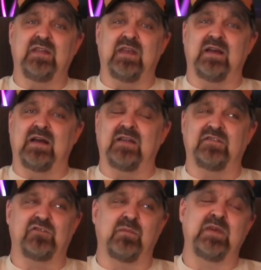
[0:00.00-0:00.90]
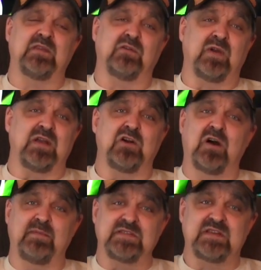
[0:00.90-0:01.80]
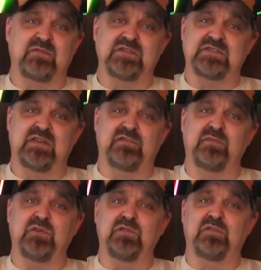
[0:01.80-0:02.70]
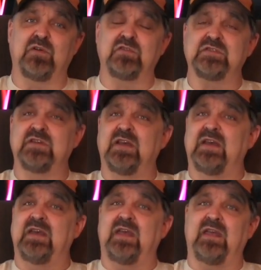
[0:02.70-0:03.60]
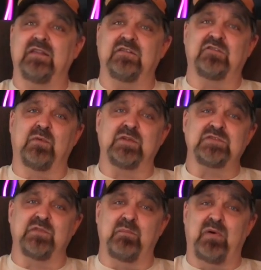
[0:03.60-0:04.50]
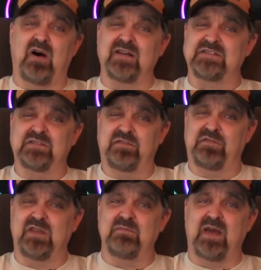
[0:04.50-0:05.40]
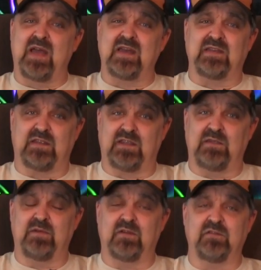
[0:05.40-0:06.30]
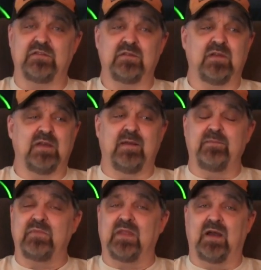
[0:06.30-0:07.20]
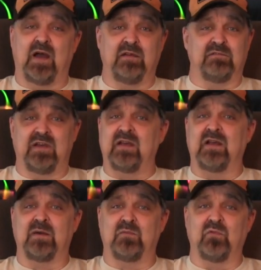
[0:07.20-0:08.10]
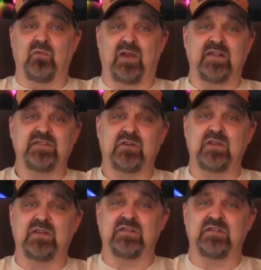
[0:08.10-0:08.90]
that so many of the great comments I receive from you folks and so much of the positive feedback and the emails. I am very humbled. When I started